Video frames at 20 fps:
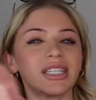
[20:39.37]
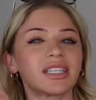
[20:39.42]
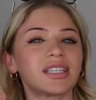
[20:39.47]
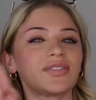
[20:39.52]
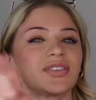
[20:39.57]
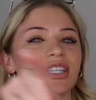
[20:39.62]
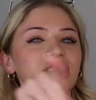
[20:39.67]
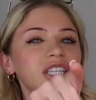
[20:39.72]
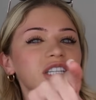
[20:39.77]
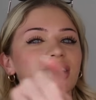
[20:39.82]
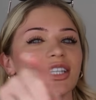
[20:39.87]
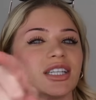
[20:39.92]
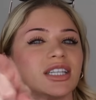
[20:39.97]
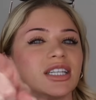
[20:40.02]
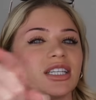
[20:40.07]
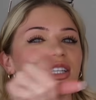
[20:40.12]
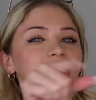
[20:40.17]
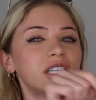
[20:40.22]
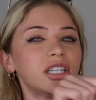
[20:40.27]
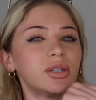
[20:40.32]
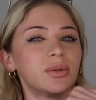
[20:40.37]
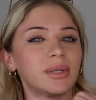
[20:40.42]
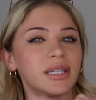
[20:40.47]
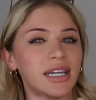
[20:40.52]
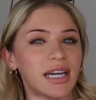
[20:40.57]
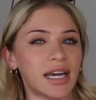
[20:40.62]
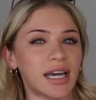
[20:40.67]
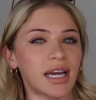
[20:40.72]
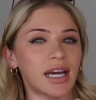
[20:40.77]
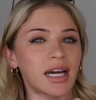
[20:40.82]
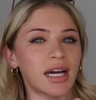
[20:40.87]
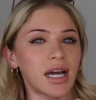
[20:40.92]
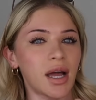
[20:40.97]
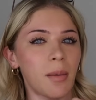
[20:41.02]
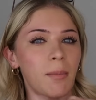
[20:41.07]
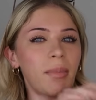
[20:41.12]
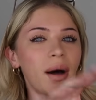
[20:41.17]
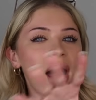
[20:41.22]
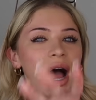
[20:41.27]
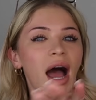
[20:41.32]
the fuck are y'all doing
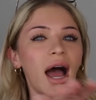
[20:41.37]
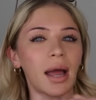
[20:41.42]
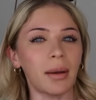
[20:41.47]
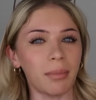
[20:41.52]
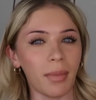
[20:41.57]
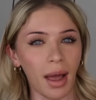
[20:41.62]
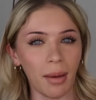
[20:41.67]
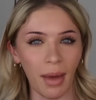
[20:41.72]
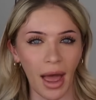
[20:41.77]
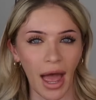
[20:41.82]
behind my